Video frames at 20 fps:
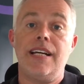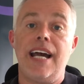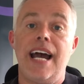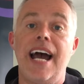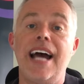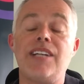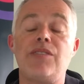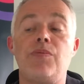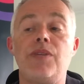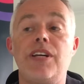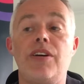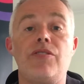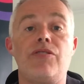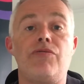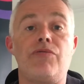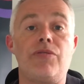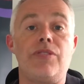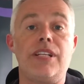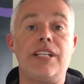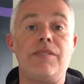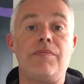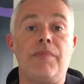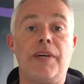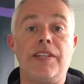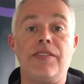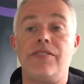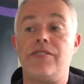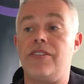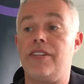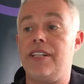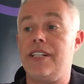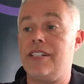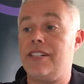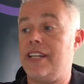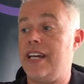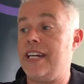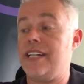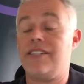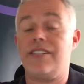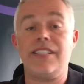As we go through these months and these
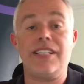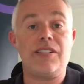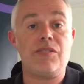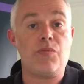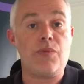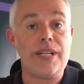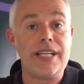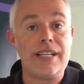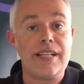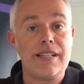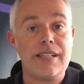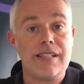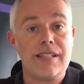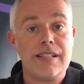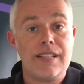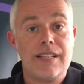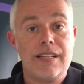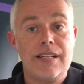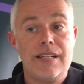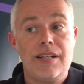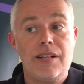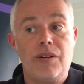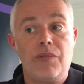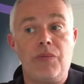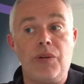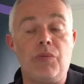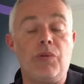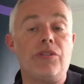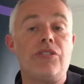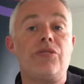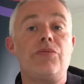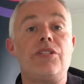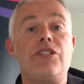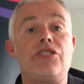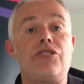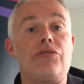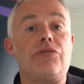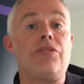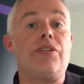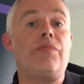days and these weeks, we want to
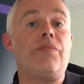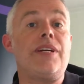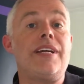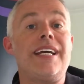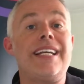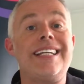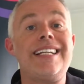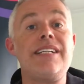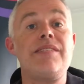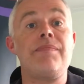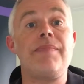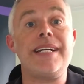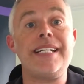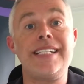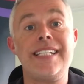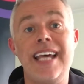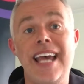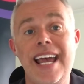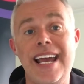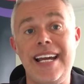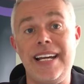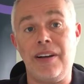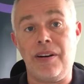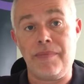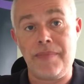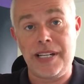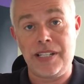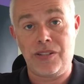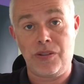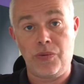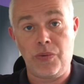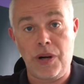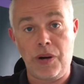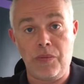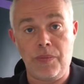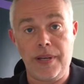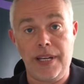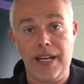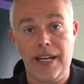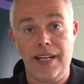ensure that we at least maintain our mental
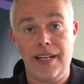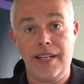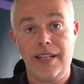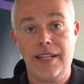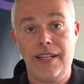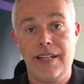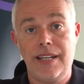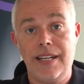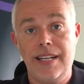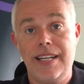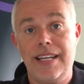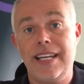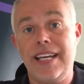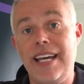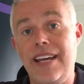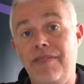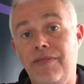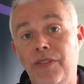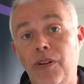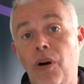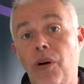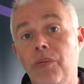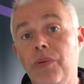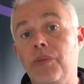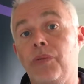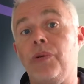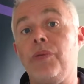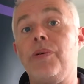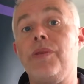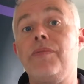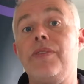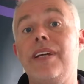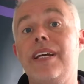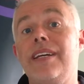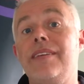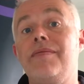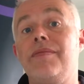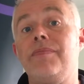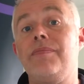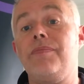well-being. If not, we want
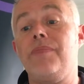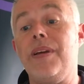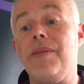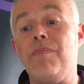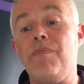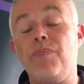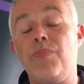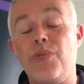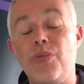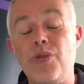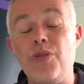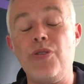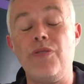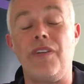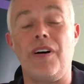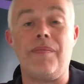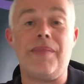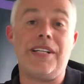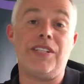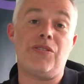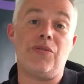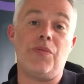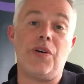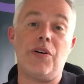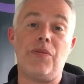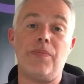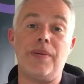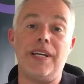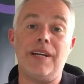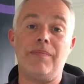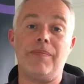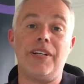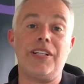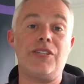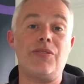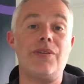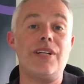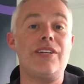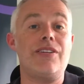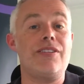to improve our mental well-being by
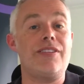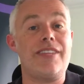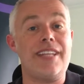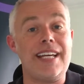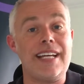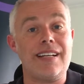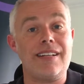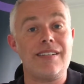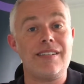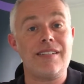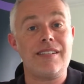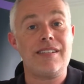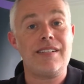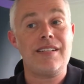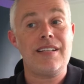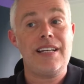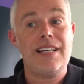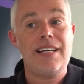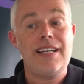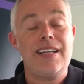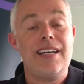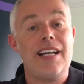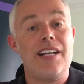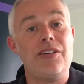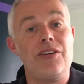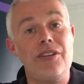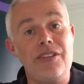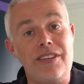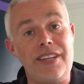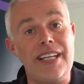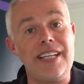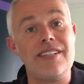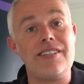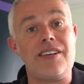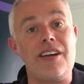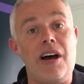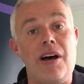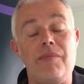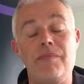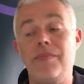doing good things. And good things
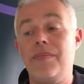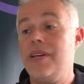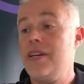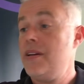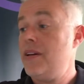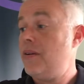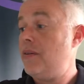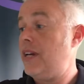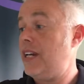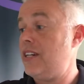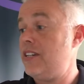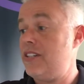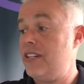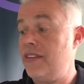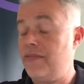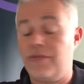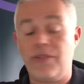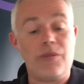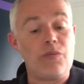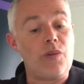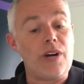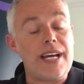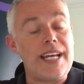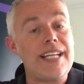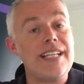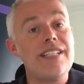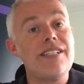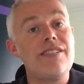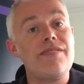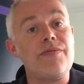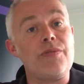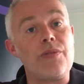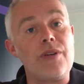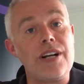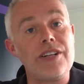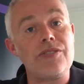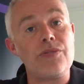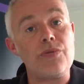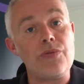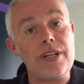come in different ways for
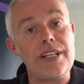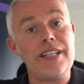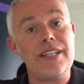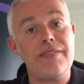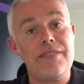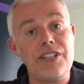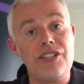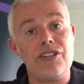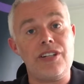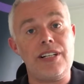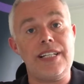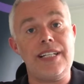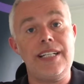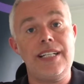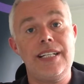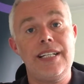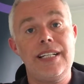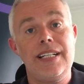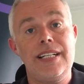us all individually.